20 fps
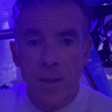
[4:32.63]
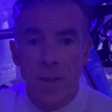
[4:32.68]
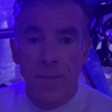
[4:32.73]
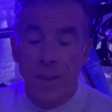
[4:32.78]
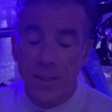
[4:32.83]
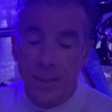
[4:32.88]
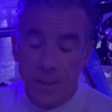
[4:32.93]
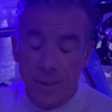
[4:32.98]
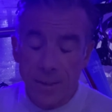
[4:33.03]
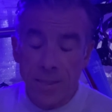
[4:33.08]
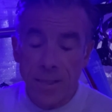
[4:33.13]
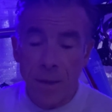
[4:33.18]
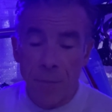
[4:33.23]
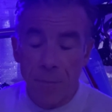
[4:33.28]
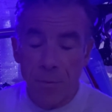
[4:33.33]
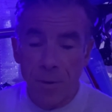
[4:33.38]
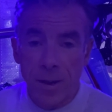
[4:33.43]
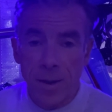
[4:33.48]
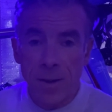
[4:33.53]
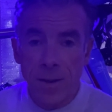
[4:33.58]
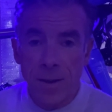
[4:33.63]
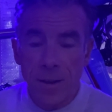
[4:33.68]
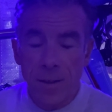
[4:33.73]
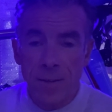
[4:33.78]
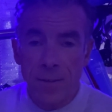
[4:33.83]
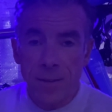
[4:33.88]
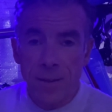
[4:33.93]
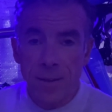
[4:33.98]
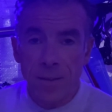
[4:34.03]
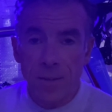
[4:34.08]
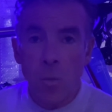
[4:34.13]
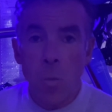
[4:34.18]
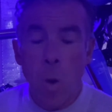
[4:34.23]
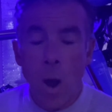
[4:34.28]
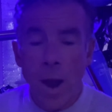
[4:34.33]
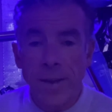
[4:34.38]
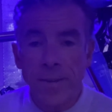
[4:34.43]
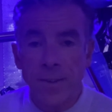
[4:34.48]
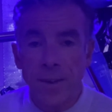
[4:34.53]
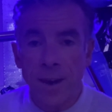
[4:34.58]
this is definitely the
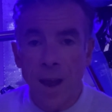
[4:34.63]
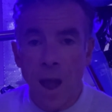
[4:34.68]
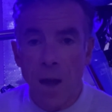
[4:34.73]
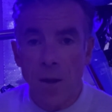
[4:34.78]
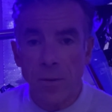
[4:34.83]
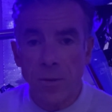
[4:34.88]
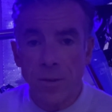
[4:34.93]
way to go.